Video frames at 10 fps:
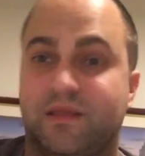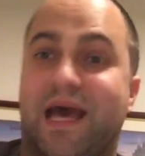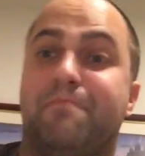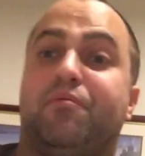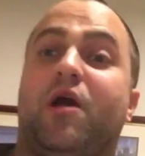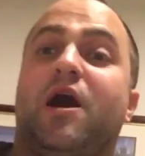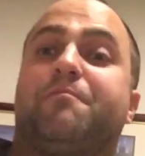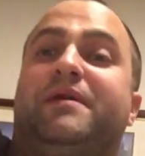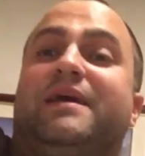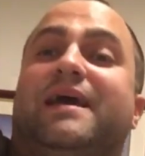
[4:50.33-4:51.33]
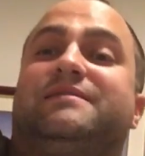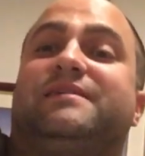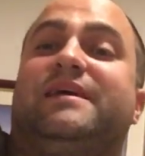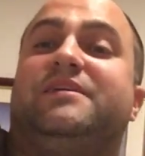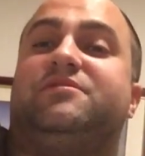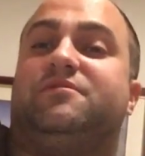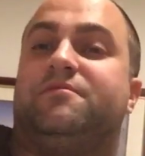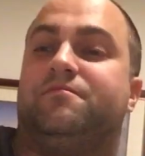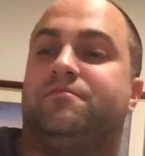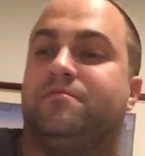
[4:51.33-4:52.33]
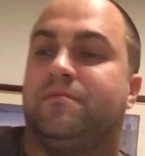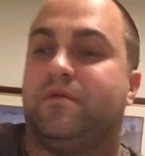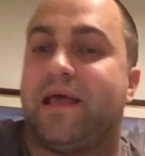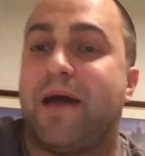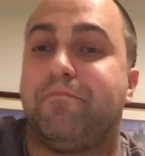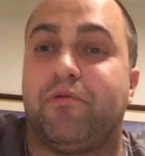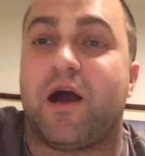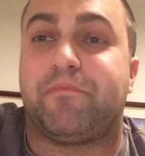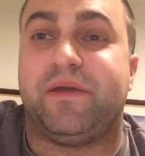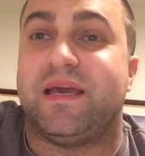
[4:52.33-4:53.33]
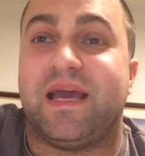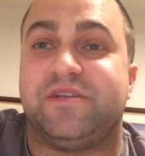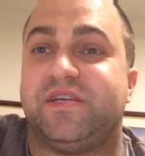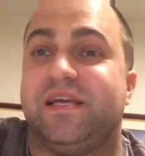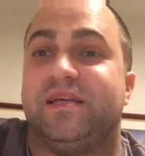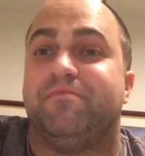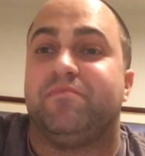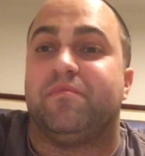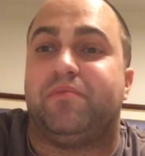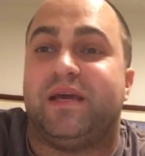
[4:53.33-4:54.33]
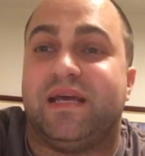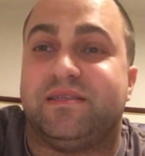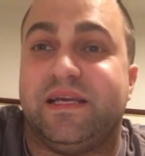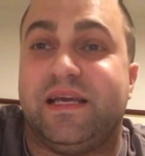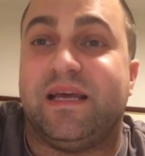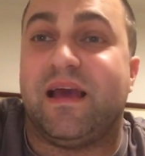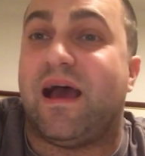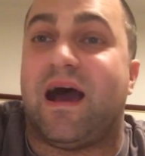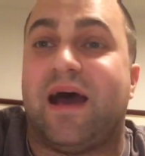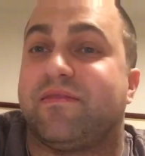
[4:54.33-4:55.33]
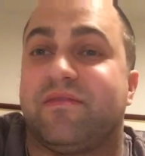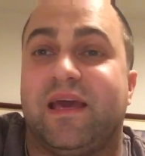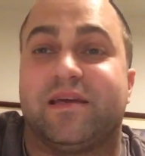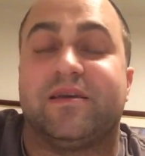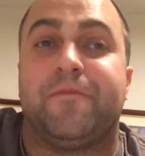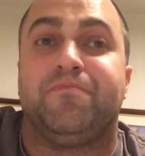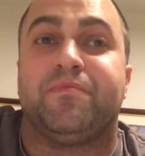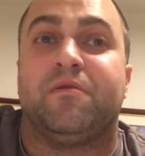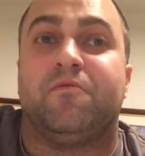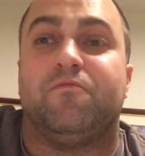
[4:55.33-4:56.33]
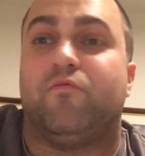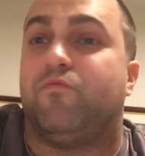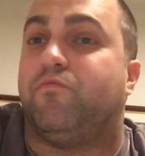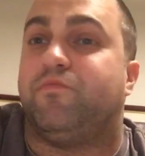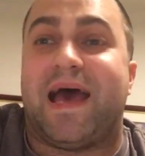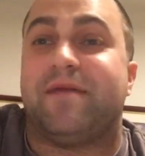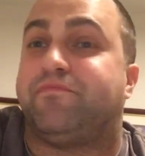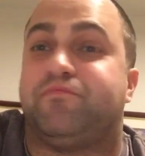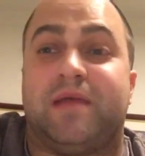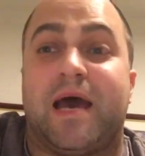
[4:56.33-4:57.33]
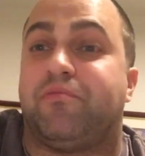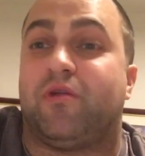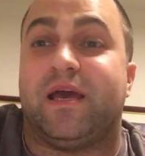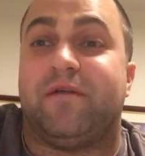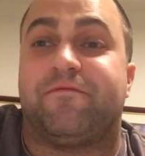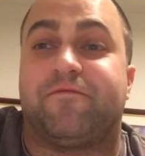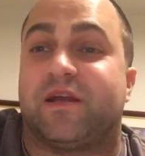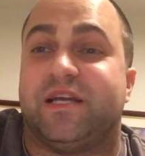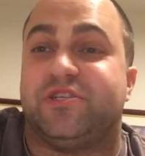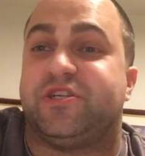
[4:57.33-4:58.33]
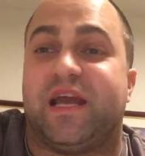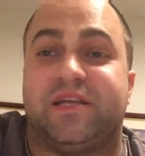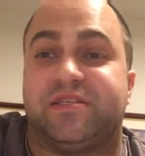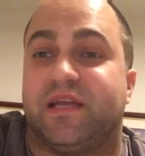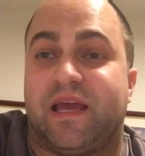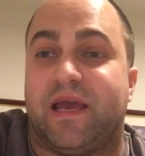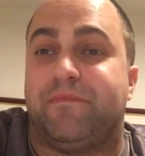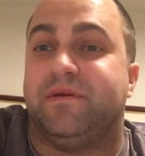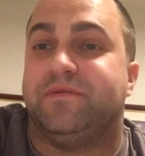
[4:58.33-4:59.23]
That block PAT. That block PAT, I think that play freaking changed the game.